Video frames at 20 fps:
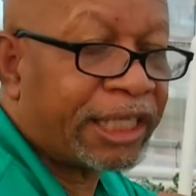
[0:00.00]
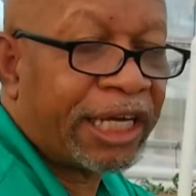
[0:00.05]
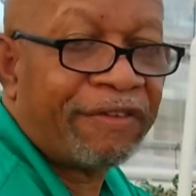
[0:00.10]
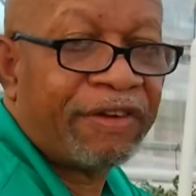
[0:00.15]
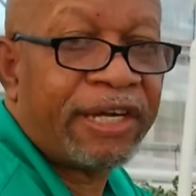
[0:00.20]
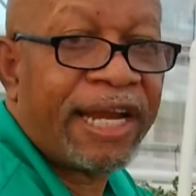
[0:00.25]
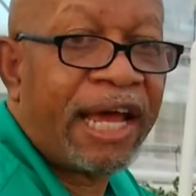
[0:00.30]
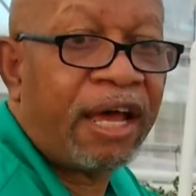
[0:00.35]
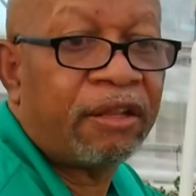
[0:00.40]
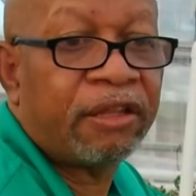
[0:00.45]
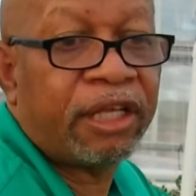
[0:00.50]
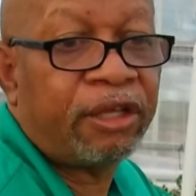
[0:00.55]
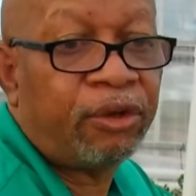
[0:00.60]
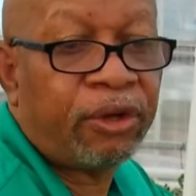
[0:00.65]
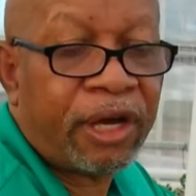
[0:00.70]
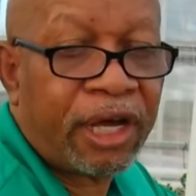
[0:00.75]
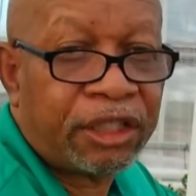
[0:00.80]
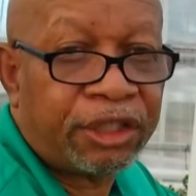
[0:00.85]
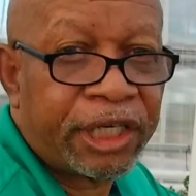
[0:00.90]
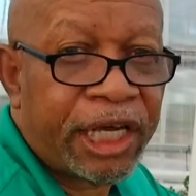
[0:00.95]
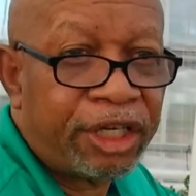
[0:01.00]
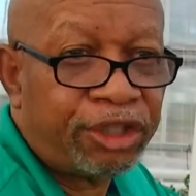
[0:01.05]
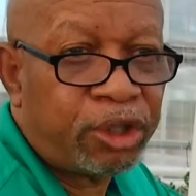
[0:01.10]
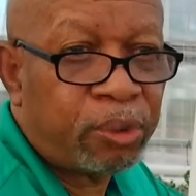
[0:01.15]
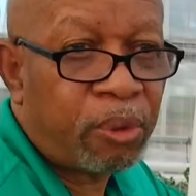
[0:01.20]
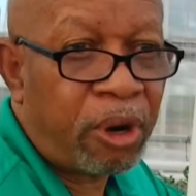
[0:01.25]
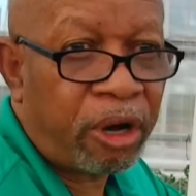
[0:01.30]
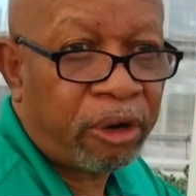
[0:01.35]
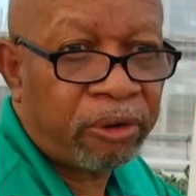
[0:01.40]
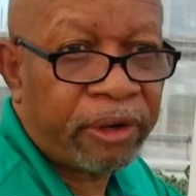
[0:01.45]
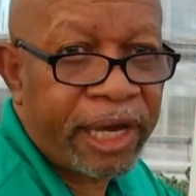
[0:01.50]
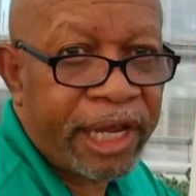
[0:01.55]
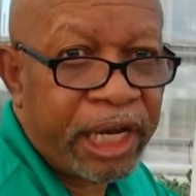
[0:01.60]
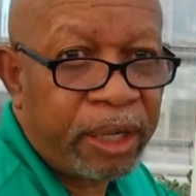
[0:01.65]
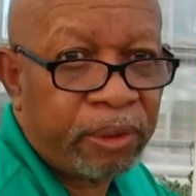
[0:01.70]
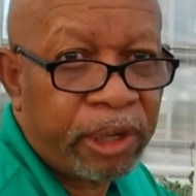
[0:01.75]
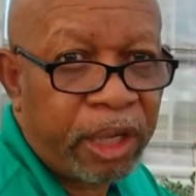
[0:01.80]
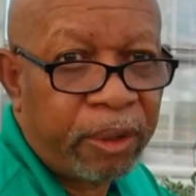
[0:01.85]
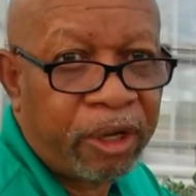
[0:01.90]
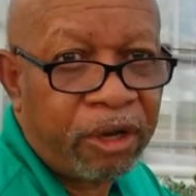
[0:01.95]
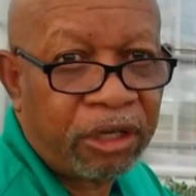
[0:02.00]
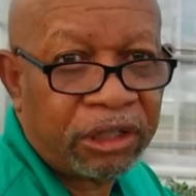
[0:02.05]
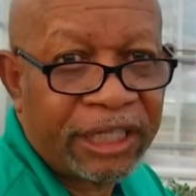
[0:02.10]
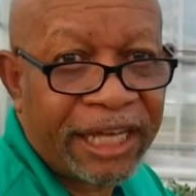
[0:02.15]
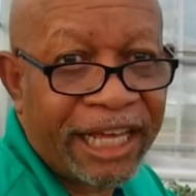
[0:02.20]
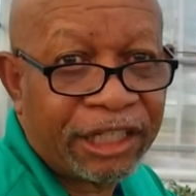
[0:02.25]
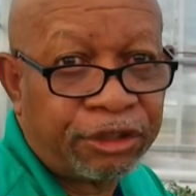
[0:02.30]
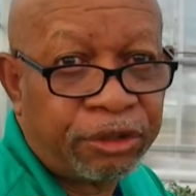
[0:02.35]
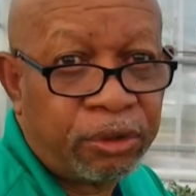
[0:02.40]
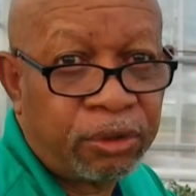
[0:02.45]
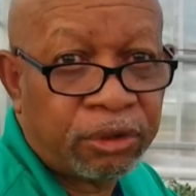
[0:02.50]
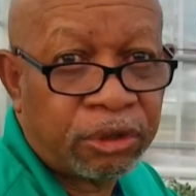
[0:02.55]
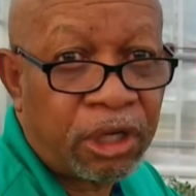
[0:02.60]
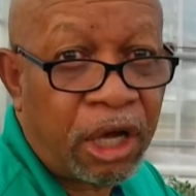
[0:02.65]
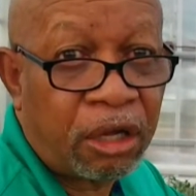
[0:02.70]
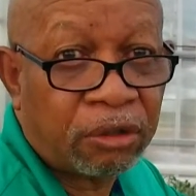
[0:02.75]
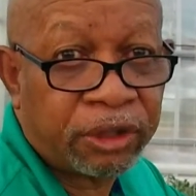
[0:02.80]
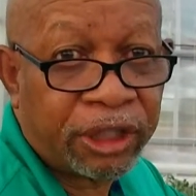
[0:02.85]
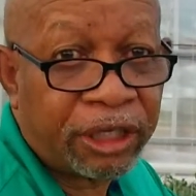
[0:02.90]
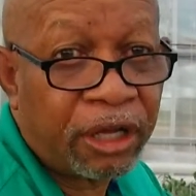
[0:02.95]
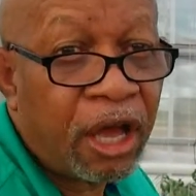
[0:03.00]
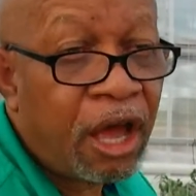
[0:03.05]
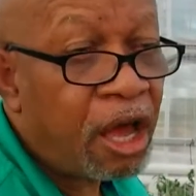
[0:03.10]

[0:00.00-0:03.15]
Every now and then you gotta change the water anyway because it gets too salty.